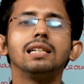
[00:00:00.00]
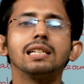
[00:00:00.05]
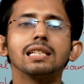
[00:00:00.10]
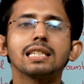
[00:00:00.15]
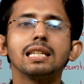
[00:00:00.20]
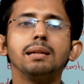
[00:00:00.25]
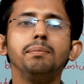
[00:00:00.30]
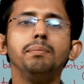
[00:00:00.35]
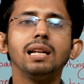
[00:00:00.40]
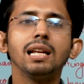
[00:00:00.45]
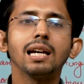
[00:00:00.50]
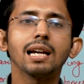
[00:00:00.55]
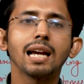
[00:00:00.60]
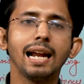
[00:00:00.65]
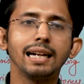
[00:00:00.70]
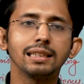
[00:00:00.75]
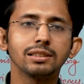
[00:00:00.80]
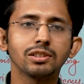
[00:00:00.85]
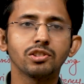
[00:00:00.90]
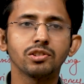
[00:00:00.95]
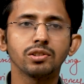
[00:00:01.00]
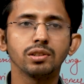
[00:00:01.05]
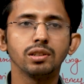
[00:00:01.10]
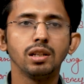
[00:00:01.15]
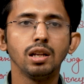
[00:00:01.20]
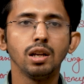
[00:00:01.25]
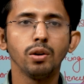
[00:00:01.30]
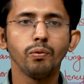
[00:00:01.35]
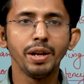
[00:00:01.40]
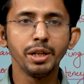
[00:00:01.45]
similar heads
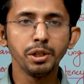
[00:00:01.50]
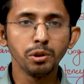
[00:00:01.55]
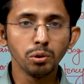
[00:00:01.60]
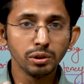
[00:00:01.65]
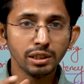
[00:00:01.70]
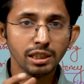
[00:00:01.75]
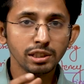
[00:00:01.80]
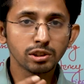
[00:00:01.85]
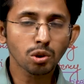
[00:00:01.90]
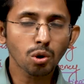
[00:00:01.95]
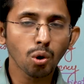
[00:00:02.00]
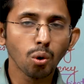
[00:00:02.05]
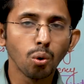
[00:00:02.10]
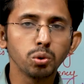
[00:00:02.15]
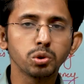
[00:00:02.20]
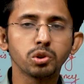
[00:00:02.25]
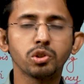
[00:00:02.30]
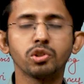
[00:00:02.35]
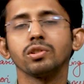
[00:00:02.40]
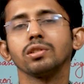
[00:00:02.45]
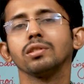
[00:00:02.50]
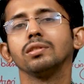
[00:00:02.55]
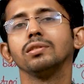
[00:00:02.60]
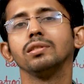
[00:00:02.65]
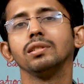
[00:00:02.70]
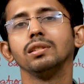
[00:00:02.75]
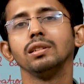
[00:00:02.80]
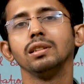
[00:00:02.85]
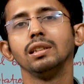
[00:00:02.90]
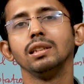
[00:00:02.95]
when you disclose
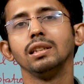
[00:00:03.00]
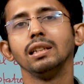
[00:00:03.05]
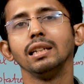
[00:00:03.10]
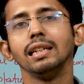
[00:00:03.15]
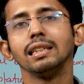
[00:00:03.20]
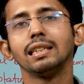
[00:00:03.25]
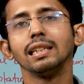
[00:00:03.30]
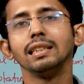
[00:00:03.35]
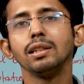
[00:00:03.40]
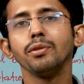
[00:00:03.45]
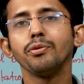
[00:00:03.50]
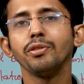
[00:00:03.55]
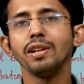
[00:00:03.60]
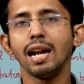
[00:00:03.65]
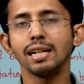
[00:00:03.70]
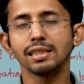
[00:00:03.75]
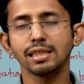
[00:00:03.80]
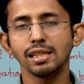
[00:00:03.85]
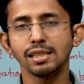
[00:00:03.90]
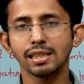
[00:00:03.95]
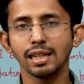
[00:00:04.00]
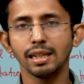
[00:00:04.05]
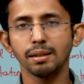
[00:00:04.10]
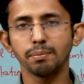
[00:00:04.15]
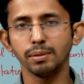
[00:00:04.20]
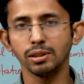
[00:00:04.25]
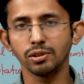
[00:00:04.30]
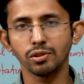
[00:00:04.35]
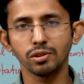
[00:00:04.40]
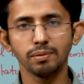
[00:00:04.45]
it in the financial
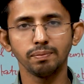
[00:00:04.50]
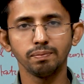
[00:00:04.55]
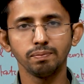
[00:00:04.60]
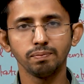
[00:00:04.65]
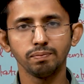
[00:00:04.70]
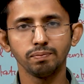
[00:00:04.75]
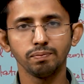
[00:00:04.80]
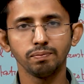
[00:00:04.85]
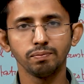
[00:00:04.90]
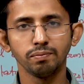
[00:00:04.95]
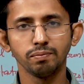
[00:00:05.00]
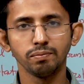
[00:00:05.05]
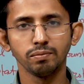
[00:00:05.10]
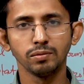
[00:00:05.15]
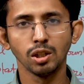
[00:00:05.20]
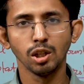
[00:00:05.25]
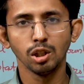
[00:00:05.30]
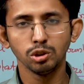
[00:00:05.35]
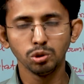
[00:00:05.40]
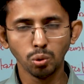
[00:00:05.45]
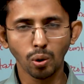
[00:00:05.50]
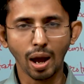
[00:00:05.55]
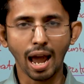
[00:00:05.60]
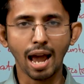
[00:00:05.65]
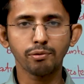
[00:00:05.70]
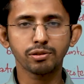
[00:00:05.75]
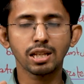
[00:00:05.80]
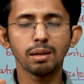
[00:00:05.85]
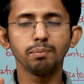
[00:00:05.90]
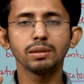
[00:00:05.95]
statements. You
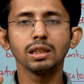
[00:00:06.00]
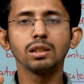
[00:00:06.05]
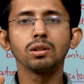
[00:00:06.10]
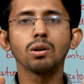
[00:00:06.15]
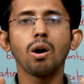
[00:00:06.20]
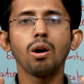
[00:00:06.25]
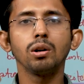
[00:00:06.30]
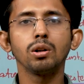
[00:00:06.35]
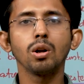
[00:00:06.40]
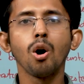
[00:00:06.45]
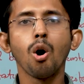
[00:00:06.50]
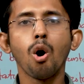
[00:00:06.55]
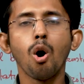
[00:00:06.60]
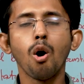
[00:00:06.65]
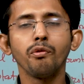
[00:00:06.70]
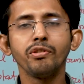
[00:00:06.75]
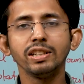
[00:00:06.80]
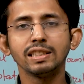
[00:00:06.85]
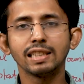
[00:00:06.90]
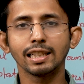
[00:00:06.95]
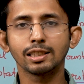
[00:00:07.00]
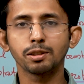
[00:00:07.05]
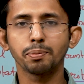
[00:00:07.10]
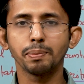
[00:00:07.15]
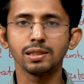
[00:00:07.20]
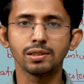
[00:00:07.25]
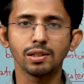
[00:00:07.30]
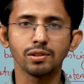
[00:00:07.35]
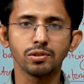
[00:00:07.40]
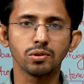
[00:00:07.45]
have something called office
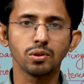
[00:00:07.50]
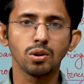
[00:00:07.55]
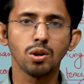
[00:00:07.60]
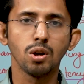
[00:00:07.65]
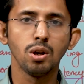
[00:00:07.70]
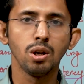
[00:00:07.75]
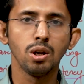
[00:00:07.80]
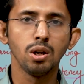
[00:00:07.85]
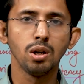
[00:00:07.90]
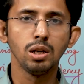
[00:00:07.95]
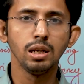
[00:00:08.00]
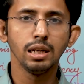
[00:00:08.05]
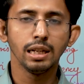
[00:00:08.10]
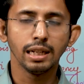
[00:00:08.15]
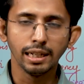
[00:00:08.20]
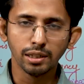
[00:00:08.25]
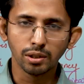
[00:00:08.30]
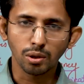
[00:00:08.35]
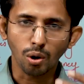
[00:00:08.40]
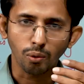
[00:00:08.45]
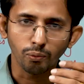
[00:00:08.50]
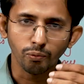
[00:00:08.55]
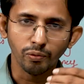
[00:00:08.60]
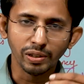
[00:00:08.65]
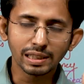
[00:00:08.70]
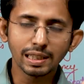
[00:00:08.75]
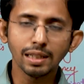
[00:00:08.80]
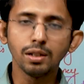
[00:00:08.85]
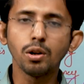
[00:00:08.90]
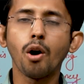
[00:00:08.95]
expenses.
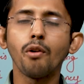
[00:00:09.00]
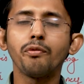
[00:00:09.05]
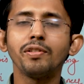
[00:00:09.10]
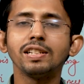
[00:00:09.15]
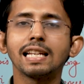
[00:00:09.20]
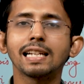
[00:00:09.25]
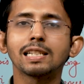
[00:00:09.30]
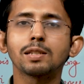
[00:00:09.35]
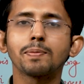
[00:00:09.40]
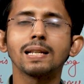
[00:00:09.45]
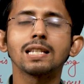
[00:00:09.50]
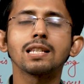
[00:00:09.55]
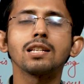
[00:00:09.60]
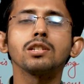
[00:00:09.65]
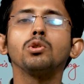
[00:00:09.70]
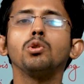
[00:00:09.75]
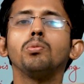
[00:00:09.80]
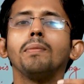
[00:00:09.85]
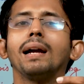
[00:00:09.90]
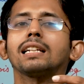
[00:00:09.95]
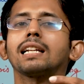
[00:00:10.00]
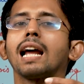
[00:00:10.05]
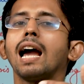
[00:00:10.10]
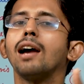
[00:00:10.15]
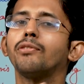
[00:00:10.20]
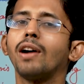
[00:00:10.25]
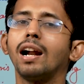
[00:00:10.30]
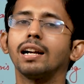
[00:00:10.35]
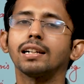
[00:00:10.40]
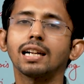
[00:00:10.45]
Within office expenses you might
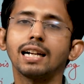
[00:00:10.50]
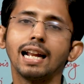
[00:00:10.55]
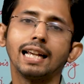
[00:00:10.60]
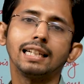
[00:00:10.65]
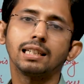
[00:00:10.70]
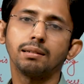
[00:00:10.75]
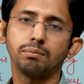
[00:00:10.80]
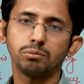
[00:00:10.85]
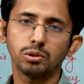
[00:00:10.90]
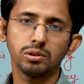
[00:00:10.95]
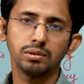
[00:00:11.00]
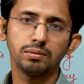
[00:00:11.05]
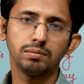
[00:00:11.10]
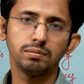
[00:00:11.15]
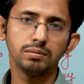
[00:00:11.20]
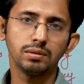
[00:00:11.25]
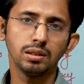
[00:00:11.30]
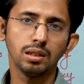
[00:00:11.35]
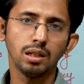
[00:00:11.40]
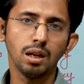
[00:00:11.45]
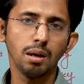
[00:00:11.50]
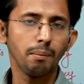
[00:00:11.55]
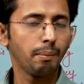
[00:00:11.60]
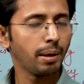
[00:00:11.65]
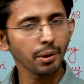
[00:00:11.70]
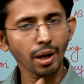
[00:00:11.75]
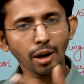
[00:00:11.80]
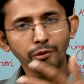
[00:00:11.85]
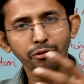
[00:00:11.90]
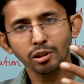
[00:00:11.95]
have 100 items,
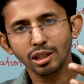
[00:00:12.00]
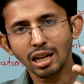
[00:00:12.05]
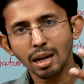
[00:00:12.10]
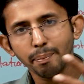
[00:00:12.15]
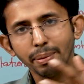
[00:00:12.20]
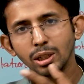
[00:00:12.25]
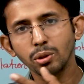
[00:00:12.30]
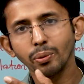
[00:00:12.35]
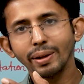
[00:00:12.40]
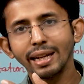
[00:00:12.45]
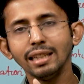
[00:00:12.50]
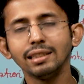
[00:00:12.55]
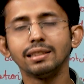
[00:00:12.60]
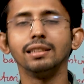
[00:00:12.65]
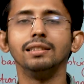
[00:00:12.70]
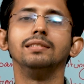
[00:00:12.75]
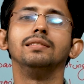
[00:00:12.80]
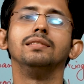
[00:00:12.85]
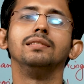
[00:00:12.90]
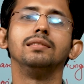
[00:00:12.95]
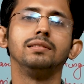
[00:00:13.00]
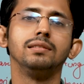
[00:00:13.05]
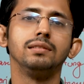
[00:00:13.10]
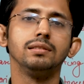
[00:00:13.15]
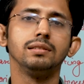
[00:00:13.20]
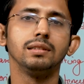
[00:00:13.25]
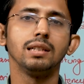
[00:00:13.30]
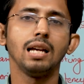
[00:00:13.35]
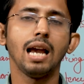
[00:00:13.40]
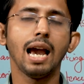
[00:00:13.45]
but you have to club it together
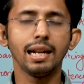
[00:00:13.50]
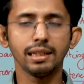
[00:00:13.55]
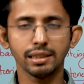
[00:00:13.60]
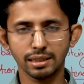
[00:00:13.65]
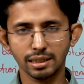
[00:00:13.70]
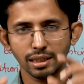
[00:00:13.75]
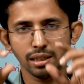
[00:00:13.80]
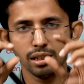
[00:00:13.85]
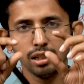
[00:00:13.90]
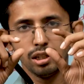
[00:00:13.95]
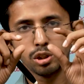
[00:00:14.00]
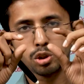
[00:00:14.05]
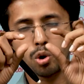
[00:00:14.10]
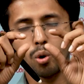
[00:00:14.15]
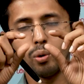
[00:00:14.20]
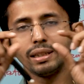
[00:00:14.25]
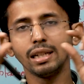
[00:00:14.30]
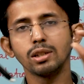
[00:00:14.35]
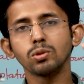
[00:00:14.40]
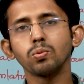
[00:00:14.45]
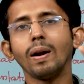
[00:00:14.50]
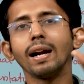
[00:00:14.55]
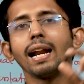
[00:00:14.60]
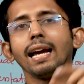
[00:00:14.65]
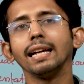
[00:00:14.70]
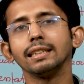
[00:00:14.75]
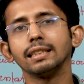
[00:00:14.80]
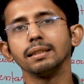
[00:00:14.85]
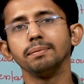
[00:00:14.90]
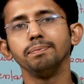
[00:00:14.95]
and show it as one
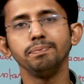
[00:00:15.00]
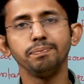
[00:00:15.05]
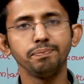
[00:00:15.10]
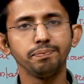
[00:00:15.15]
item.